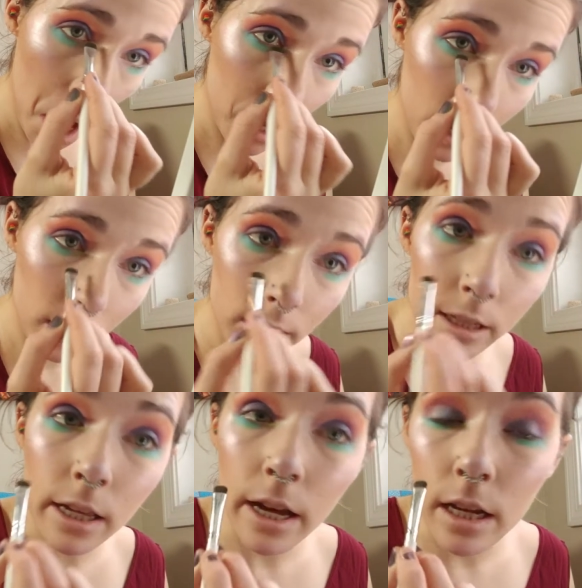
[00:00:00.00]
Yeah, look at
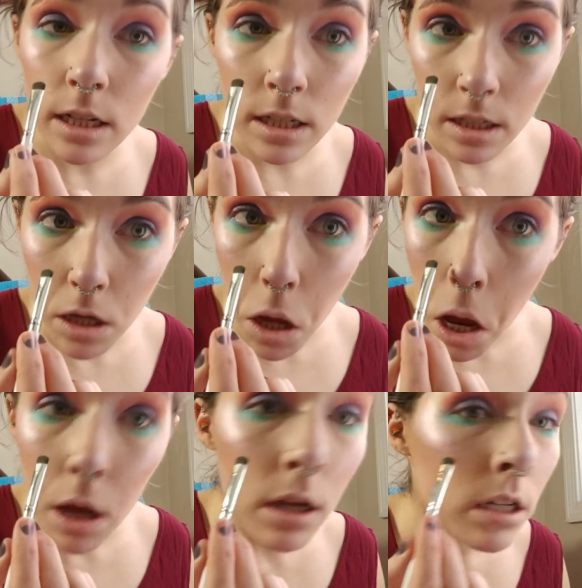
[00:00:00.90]
that.
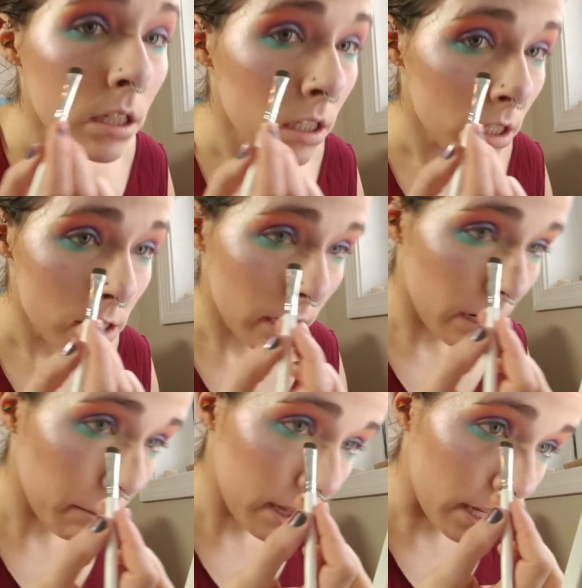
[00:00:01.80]

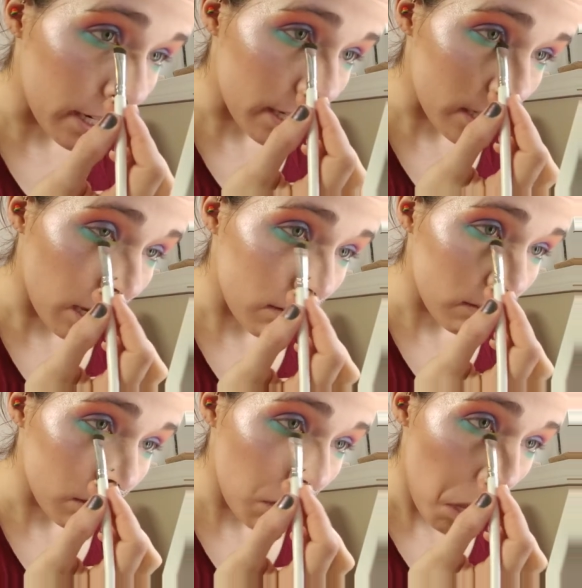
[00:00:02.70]
Sorry my lighting is
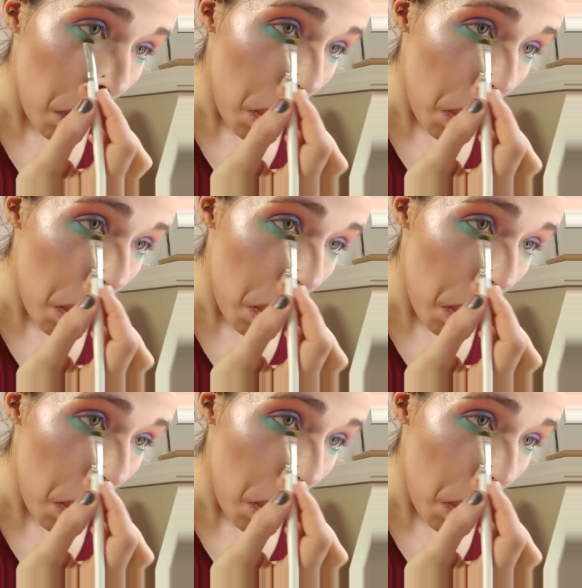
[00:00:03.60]
awful.